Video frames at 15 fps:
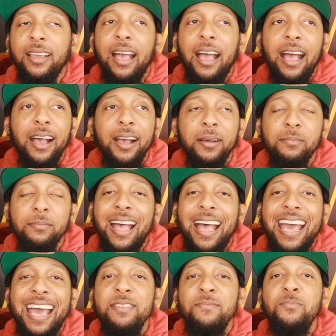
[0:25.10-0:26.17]
Uh,
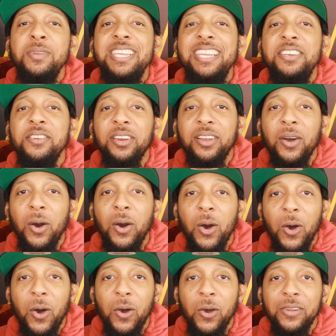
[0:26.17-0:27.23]
I didn't mean to
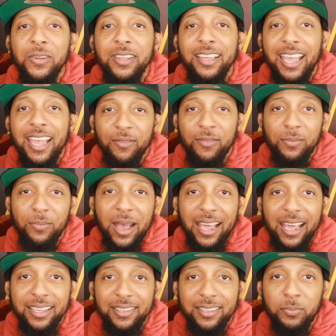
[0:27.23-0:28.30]
call
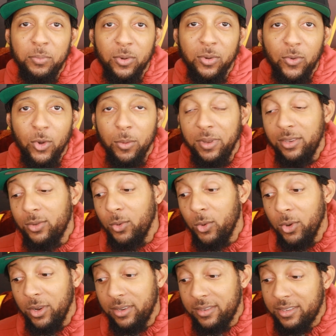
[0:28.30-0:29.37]
everybody's performance
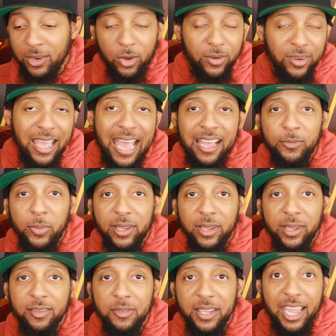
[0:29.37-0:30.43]
or certain
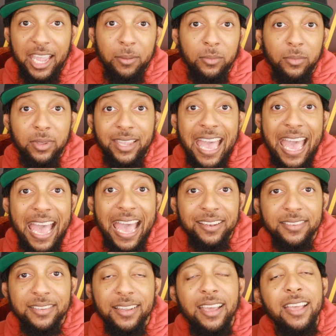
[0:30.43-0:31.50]
aspects of the game
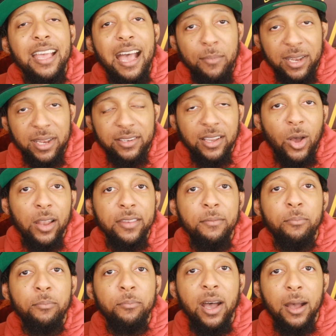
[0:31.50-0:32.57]
cats. I meant to call
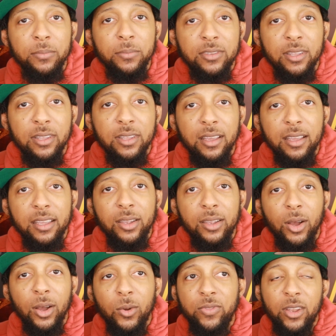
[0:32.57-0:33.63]
them pups.
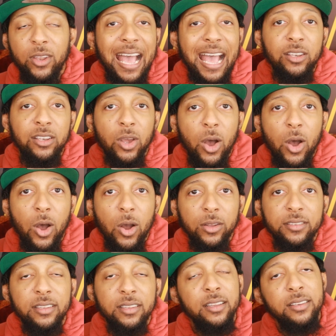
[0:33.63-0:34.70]
You know, they're not
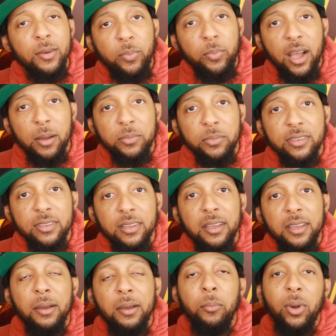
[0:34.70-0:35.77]
dogs, they're pups.
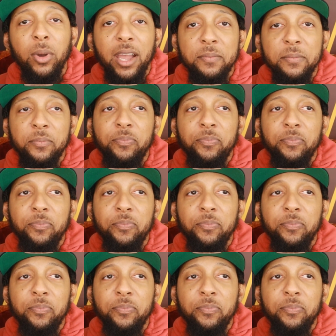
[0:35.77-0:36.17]
But